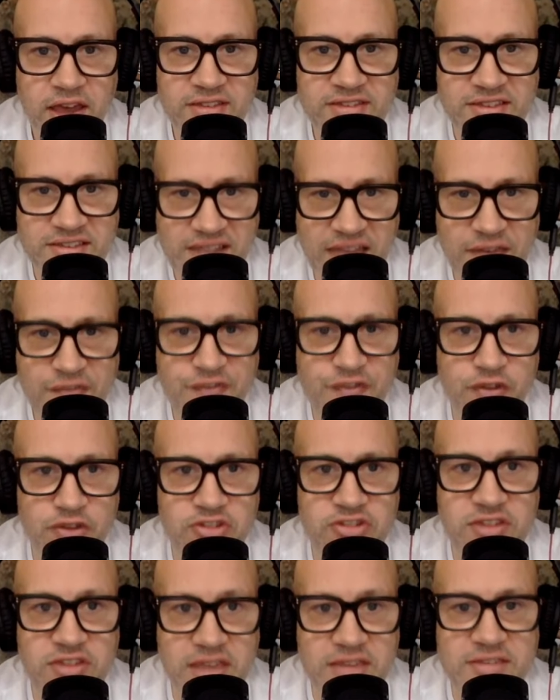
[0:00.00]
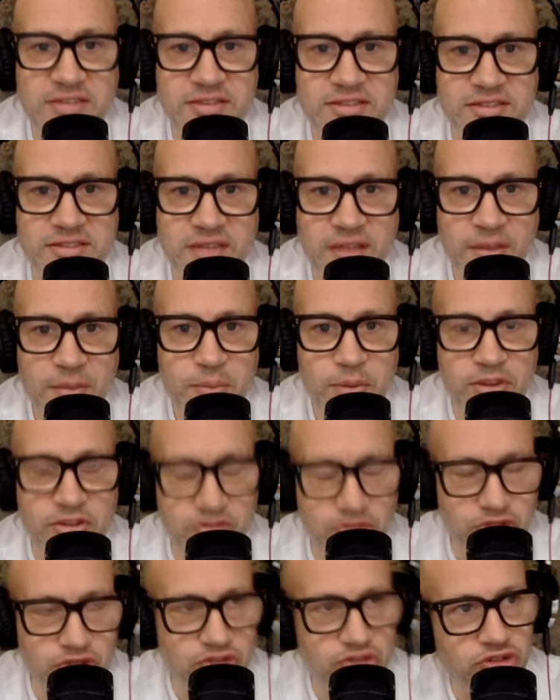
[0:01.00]
Because mm. his left foot's decent, but
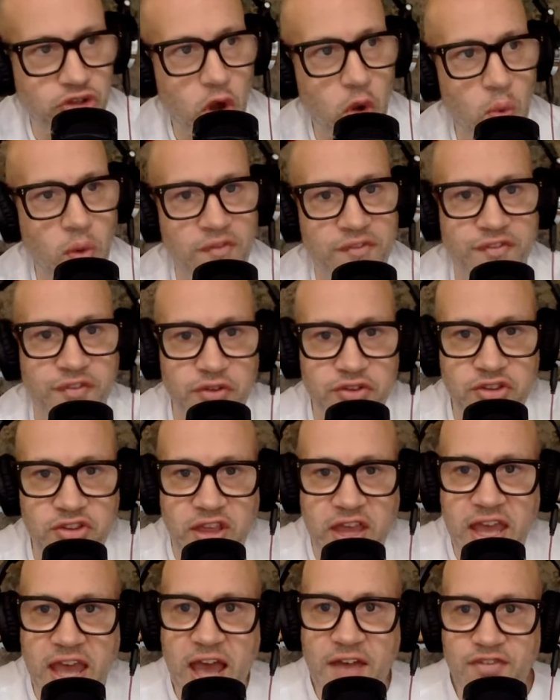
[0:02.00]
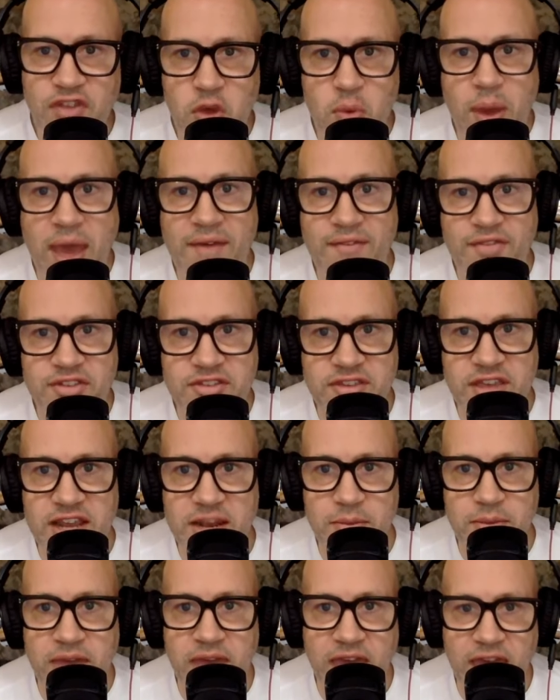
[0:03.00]
he's just so one-footed. Have you ever
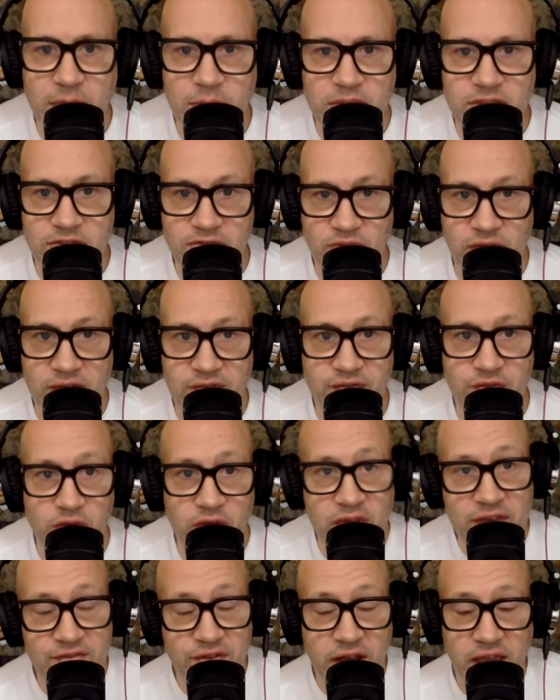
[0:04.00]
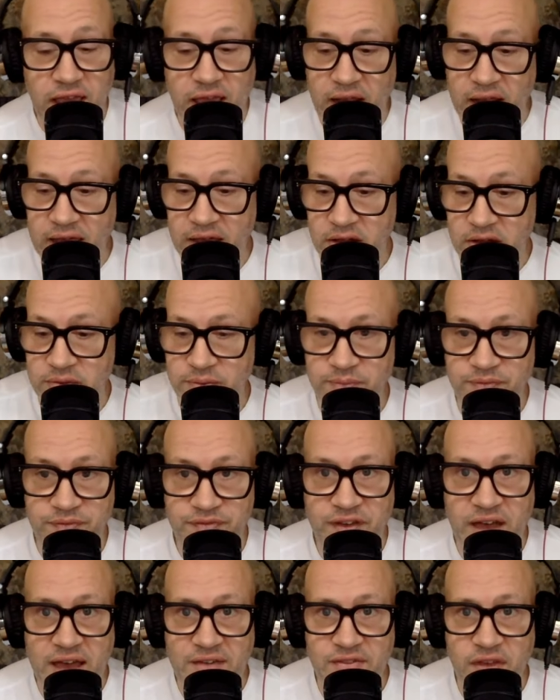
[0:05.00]
seen him kick it with his right foot, even like a little
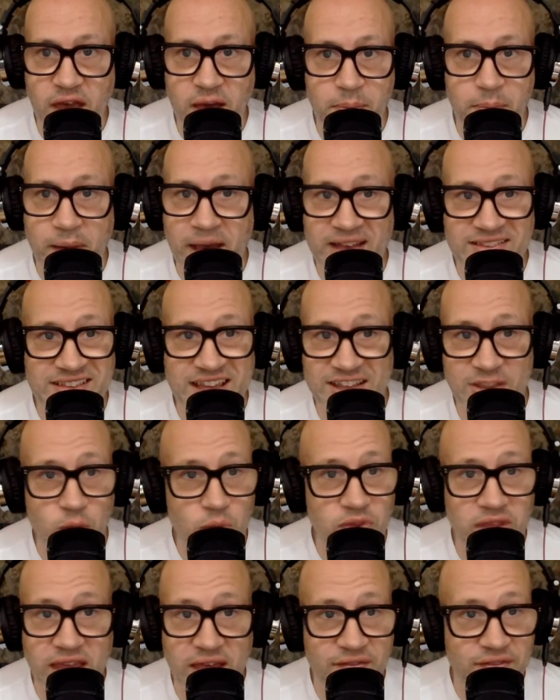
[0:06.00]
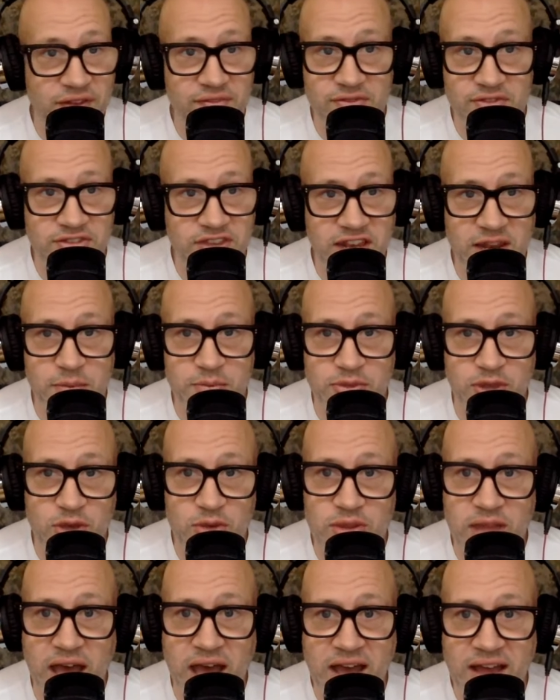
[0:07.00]
five-yard pass? I don't think I've even seen him
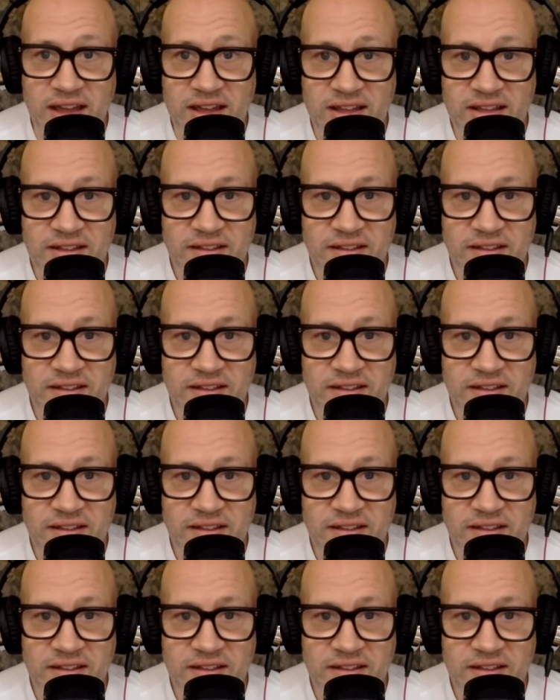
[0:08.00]
do no. that.